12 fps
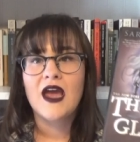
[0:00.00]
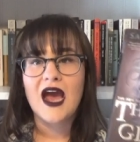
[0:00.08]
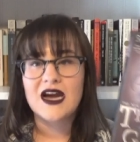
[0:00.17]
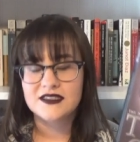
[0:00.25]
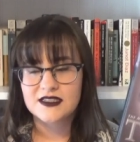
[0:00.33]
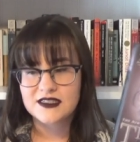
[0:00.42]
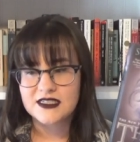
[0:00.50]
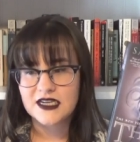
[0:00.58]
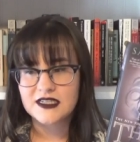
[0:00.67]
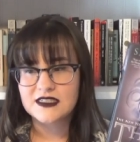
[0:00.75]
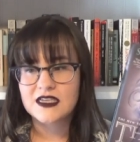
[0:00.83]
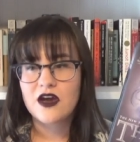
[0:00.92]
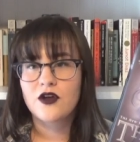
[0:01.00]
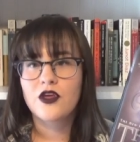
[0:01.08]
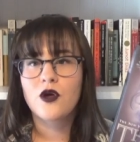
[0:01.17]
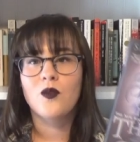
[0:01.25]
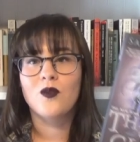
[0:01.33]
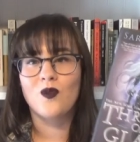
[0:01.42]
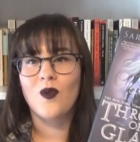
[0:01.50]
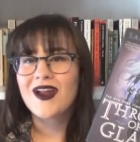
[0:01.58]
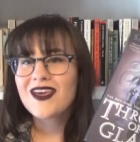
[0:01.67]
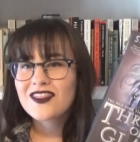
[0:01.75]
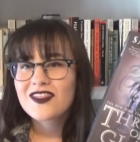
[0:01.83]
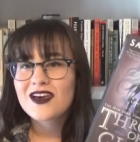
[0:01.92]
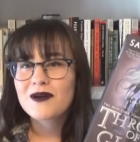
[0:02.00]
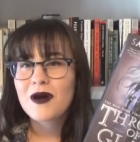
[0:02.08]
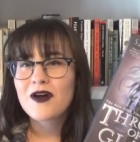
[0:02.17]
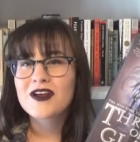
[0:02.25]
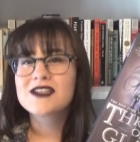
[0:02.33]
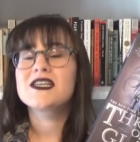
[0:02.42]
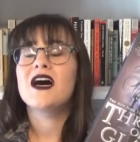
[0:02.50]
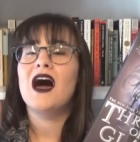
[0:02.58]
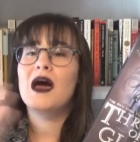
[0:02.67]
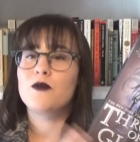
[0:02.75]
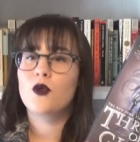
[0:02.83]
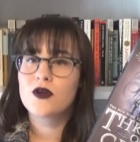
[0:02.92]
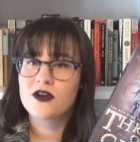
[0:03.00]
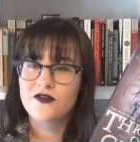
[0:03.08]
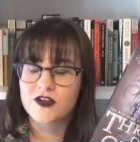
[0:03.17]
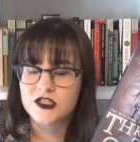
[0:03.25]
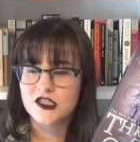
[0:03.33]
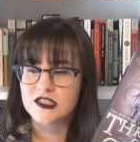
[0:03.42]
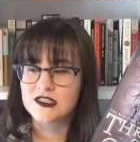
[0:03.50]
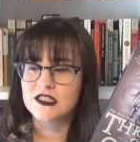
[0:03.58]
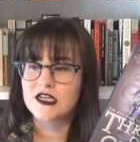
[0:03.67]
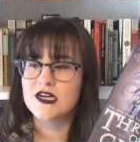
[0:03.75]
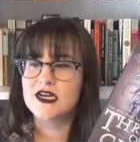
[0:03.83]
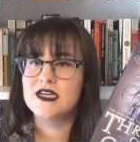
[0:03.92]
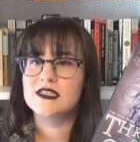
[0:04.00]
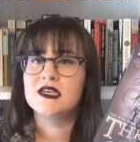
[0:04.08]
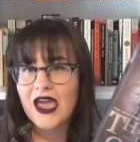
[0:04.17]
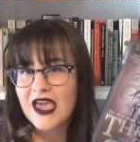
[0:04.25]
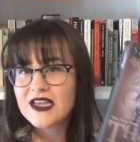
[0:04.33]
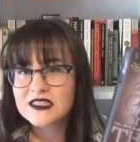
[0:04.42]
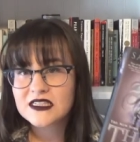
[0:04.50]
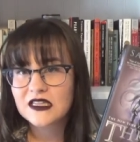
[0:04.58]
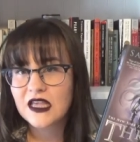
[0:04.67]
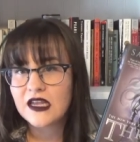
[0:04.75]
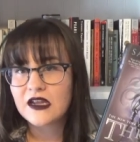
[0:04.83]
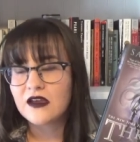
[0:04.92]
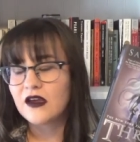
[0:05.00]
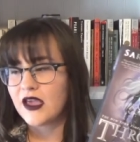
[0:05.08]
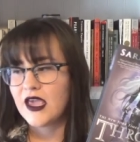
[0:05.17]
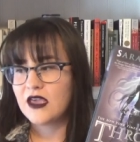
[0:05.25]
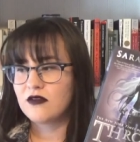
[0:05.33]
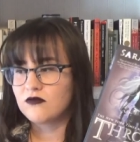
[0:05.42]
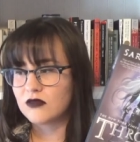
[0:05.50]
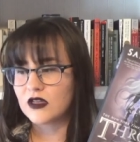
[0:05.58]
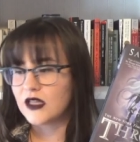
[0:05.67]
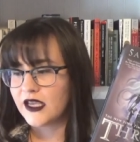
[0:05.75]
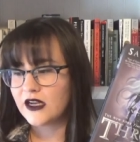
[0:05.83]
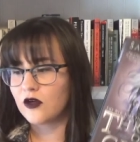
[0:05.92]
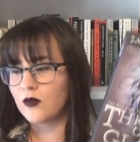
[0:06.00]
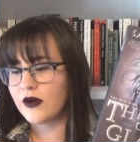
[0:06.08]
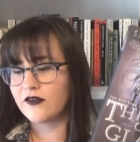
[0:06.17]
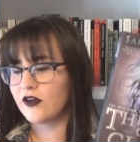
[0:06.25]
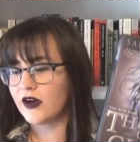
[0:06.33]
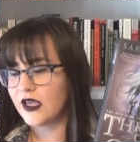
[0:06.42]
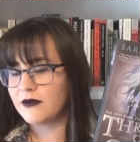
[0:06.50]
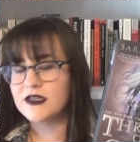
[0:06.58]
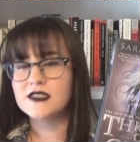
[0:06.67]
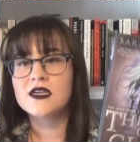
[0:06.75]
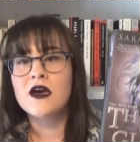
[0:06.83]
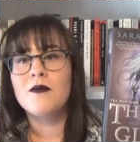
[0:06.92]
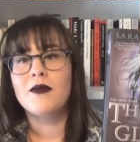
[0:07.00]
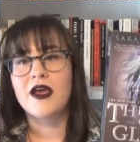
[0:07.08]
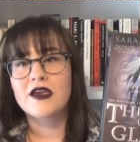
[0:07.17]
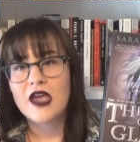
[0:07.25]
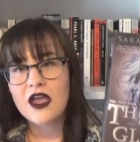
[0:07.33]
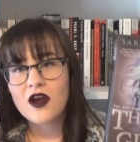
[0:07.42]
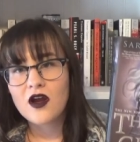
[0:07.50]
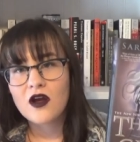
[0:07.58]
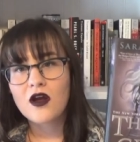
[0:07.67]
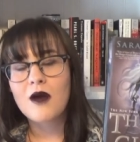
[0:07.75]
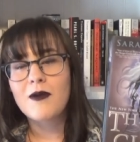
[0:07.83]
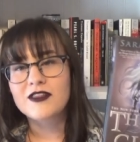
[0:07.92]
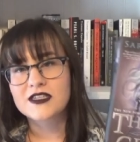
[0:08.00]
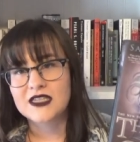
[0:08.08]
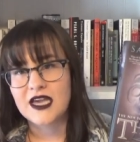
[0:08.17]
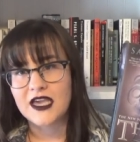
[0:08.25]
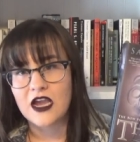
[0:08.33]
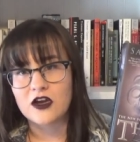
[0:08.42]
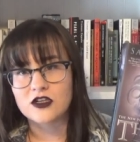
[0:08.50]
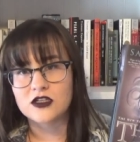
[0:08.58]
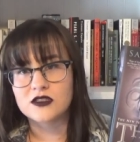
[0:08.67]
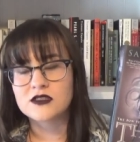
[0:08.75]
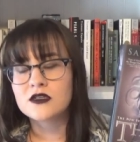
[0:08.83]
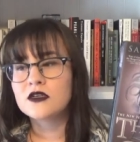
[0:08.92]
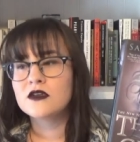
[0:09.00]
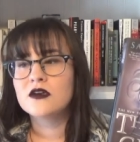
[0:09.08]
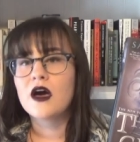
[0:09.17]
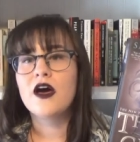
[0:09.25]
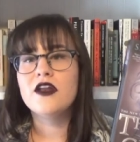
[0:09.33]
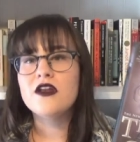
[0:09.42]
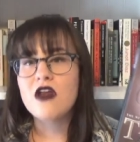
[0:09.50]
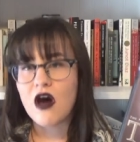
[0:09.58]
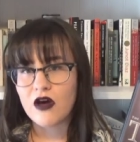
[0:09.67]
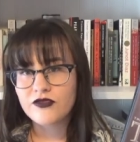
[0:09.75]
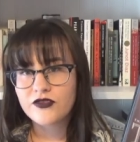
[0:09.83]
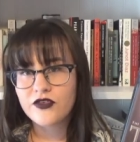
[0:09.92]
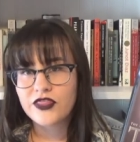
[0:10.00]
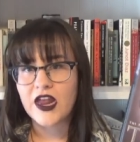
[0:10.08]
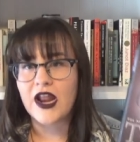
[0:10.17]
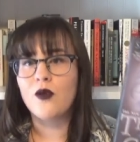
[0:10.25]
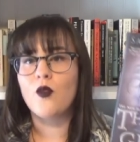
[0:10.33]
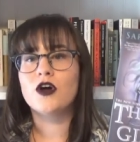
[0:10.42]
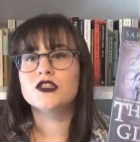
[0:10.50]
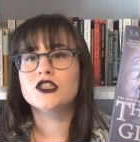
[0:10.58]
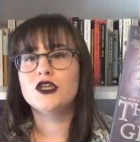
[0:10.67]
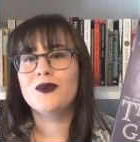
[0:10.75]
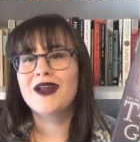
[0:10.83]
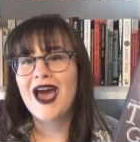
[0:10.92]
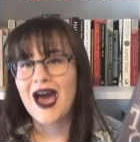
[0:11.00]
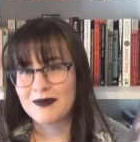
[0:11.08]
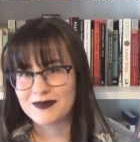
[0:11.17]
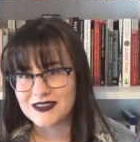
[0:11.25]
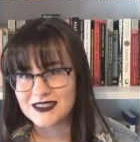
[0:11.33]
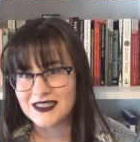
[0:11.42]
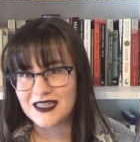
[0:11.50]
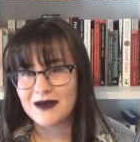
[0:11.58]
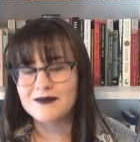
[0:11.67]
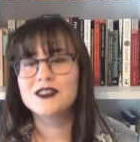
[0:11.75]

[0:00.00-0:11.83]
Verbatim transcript: As it stands now, though, when I think about it, I'm going to finish this series. I hate Celaena, I hate Elena or whatever her name is, but I care about the side characters enough that I want to know what happens to them.